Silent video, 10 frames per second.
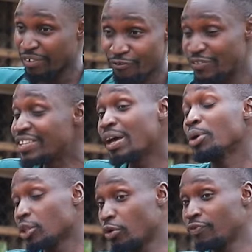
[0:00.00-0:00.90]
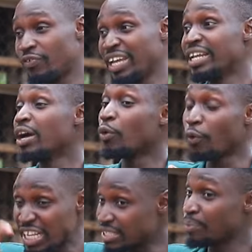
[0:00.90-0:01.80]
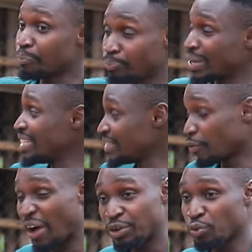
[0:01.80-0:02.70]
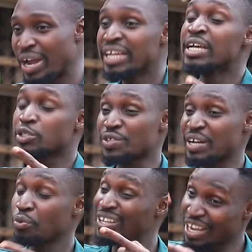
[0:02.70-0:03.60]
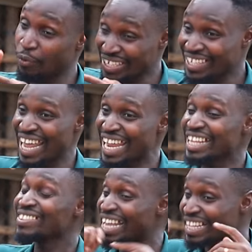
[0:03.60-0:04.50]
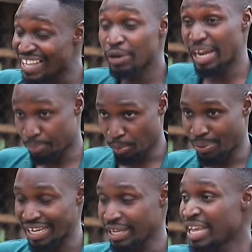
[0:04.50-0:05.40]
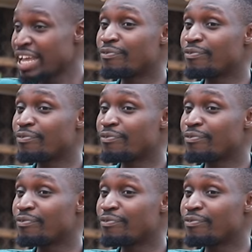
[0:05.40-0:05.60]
feed them with good feed, raise them properly in the right way, so that when they reach laying, they lay properly.